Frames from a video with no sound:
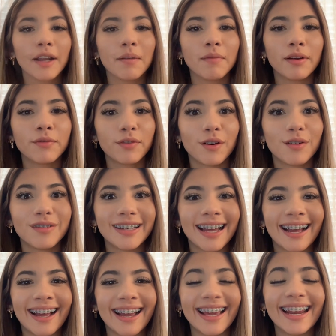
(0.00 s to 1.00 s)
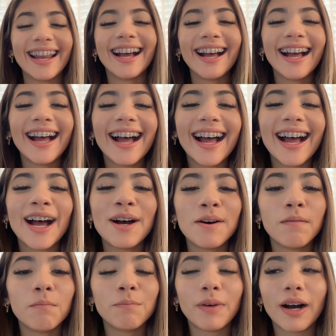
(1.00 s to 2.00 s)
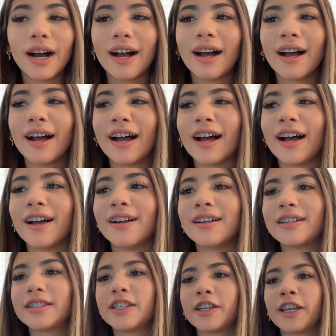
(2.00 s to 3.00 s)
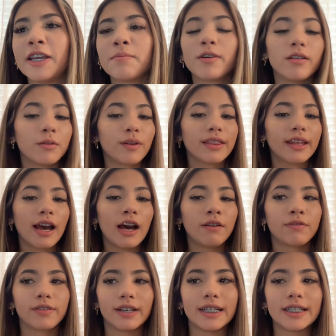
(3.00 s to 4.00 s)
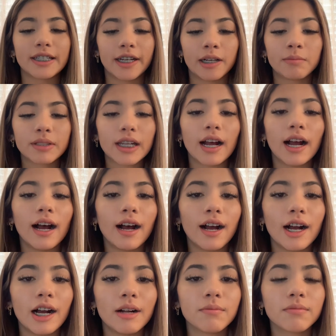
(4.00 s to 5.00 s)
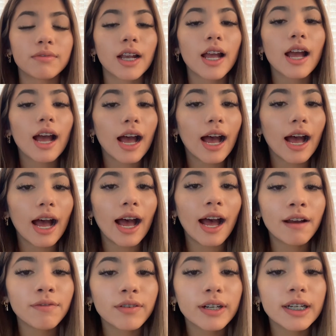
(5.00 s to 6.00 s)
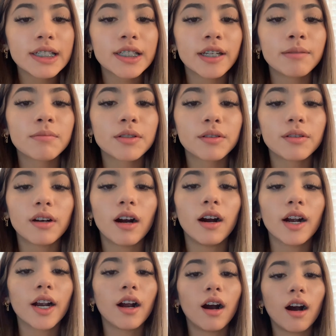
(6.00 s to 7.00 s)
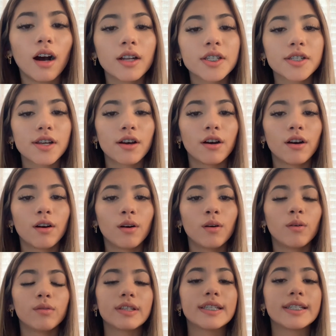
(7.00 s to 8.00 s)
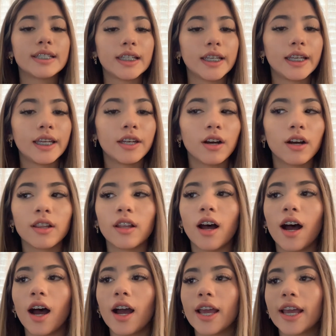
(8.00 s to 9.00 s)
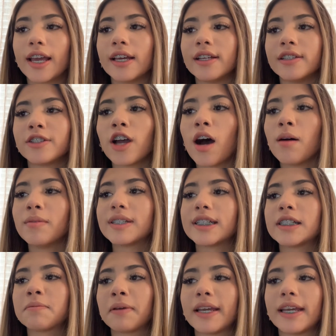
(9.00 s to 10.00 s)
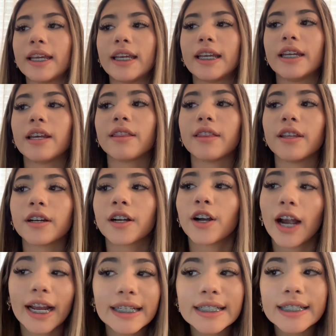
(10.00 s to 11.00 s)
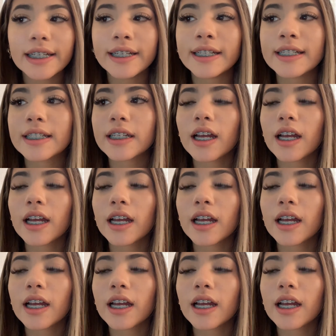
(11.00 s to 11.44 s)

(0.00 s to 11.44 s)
phone died. But to keep going with aphorisms, aphorisms are also seen a lot in Thomas Paine, The Crisis.